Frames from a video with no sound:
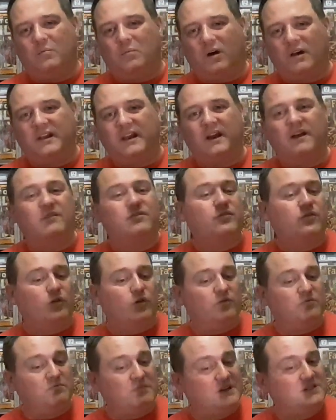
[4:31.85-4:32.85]
I'd get it for
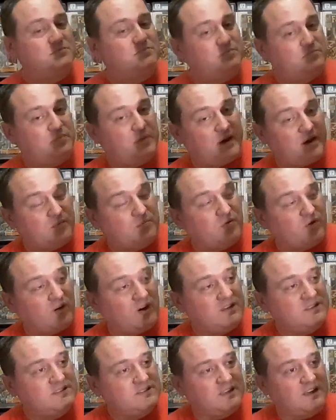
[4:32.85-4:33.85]
a much better
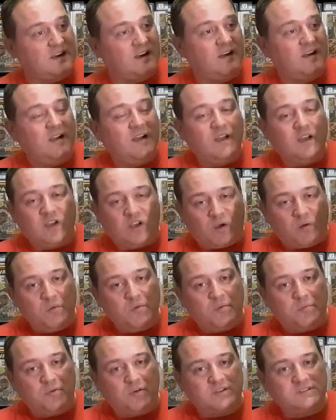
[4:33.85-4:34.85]
price. Comic
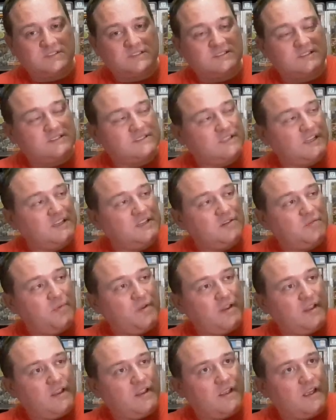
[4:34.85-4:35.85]
book prices seem to
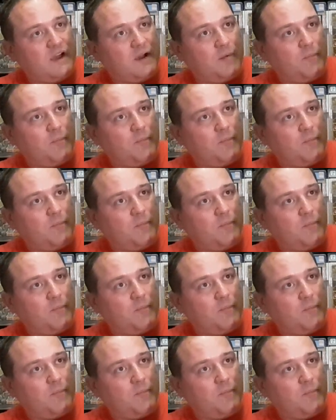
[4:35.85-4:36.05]
be